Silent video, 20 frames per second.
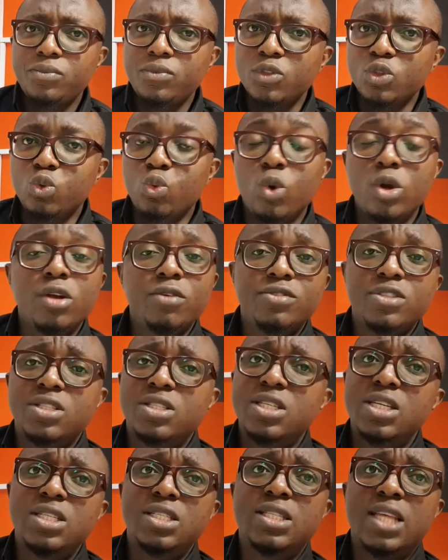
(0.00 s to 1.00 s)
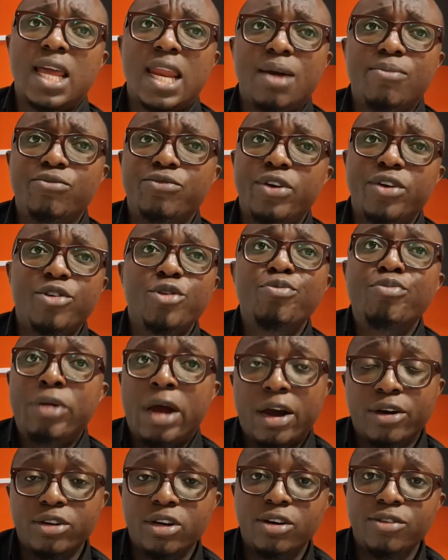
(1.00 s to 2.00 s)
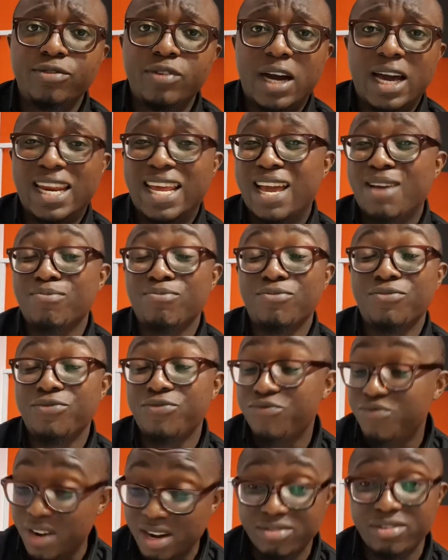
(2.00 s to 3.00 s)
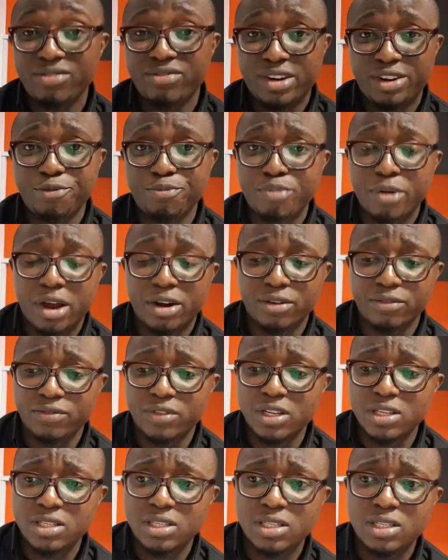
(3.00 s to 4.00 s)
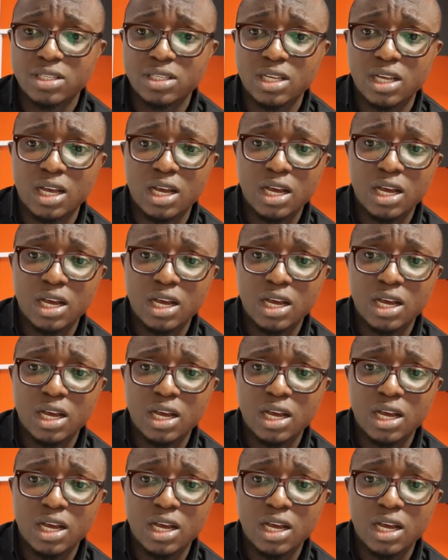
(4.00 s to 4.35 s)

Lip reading: One of the things that I'm very proud of, and I am very, very proud of this,